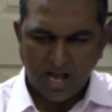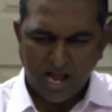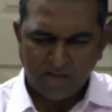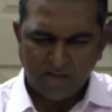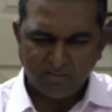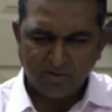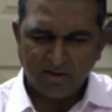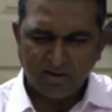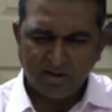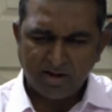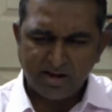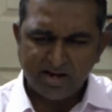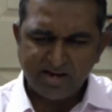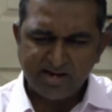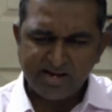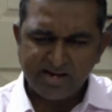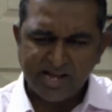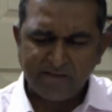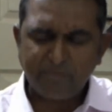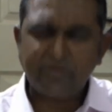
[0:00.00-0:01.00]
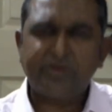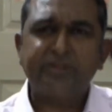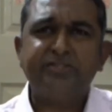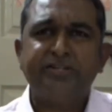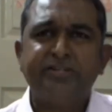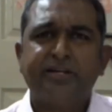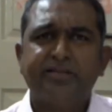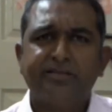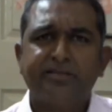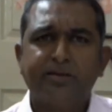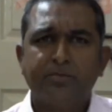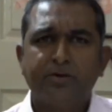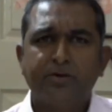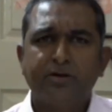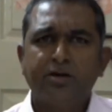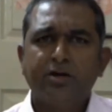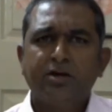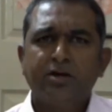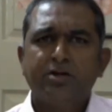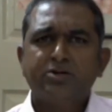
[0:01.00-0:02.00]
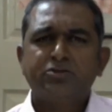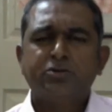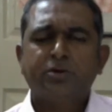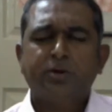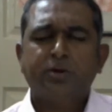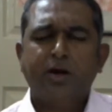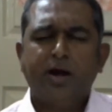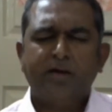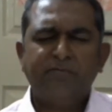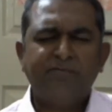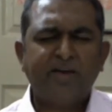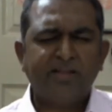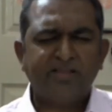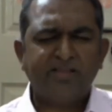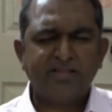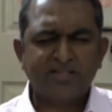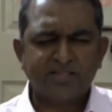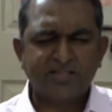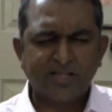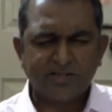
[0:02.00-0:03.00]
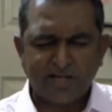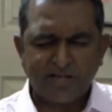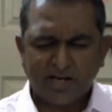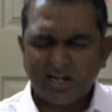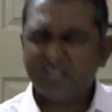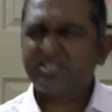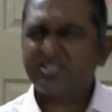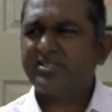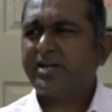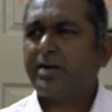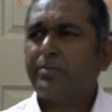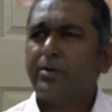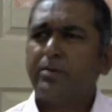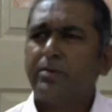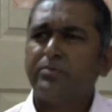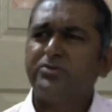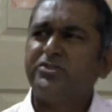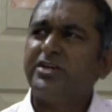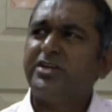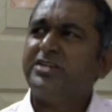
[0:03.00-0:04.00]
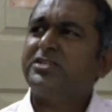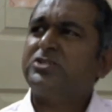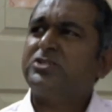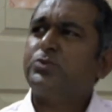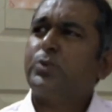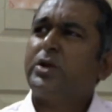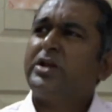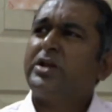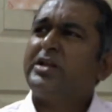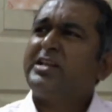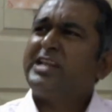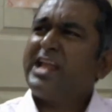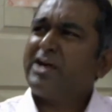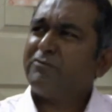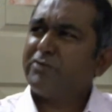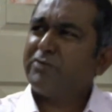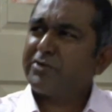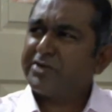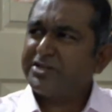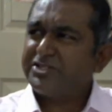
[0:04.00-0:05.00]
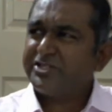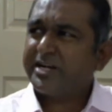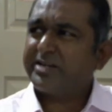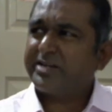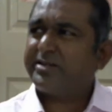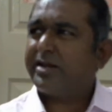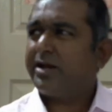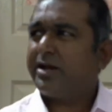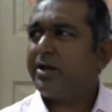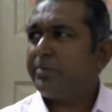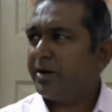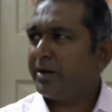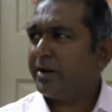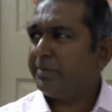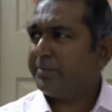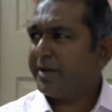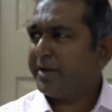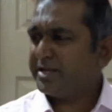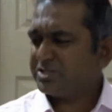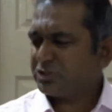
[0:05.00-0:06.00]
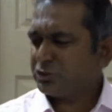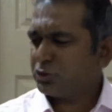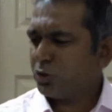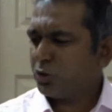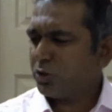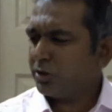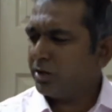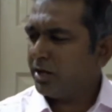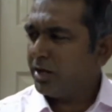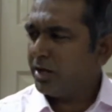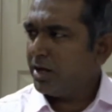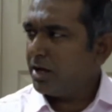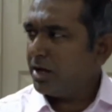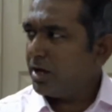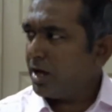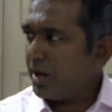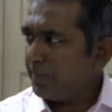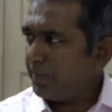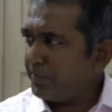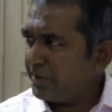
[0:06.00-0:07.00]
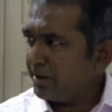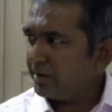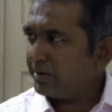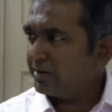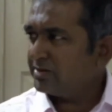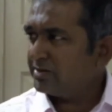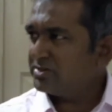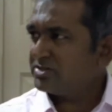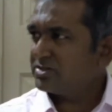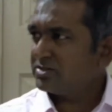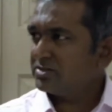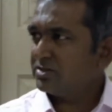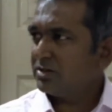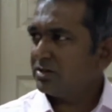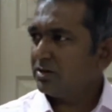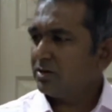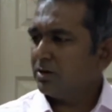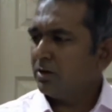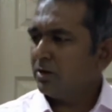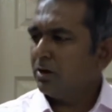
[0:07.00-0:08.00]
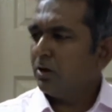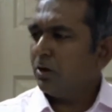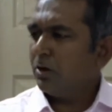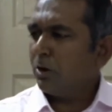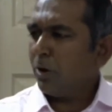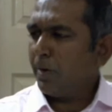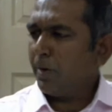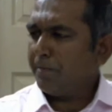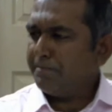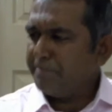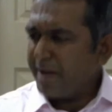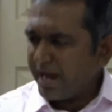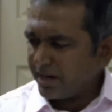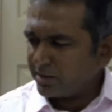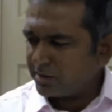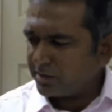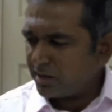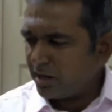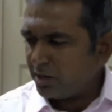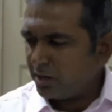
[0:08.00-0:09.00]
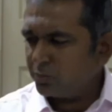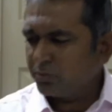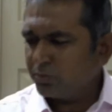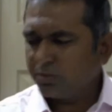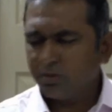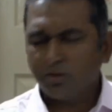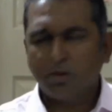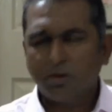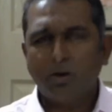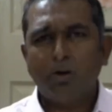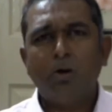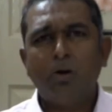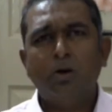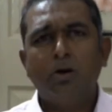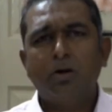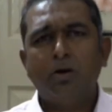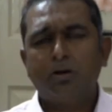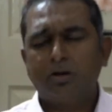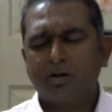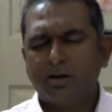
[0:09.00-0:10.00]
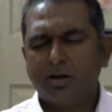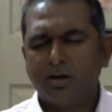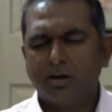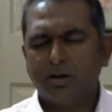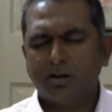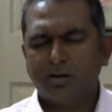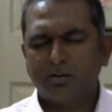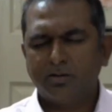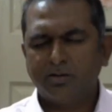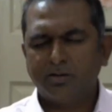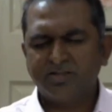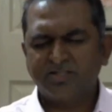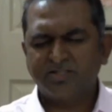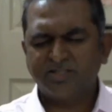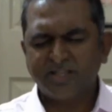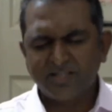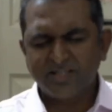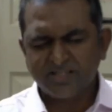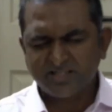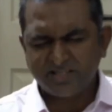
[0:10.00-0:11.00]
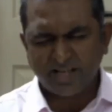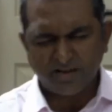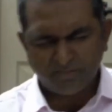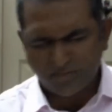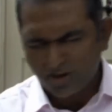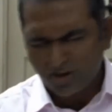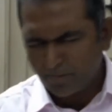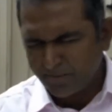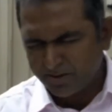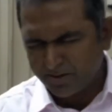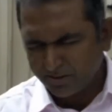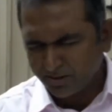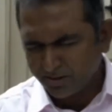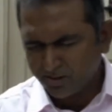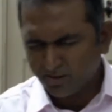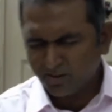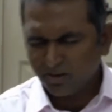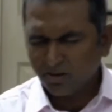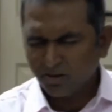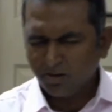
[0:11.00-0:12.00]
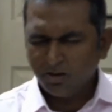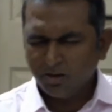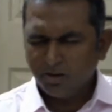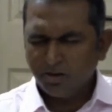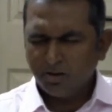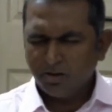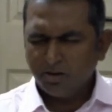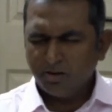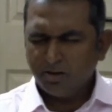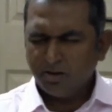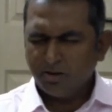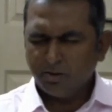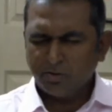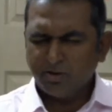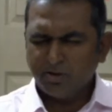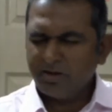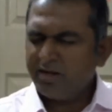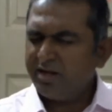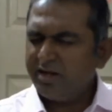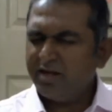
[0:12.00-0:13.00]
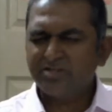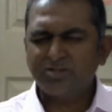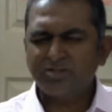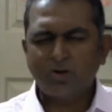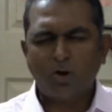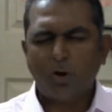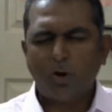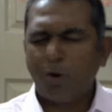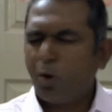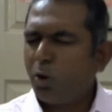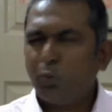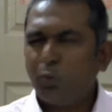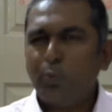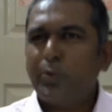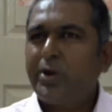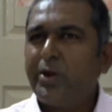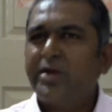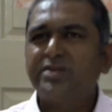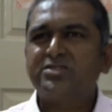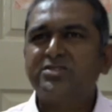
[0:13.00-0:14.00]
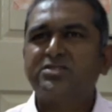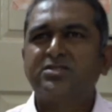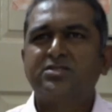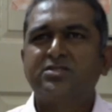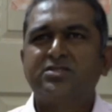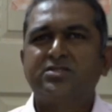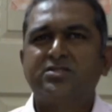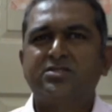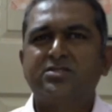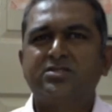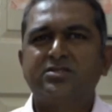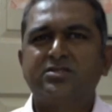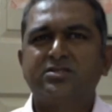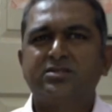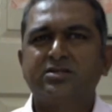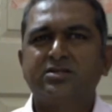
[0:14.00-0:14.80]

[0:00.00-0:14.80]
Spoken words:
I will never reject them. So, in fact, this is a general statement. Jesus will never reject anybody based on appearance or background or the sins they have committed. You know, he's always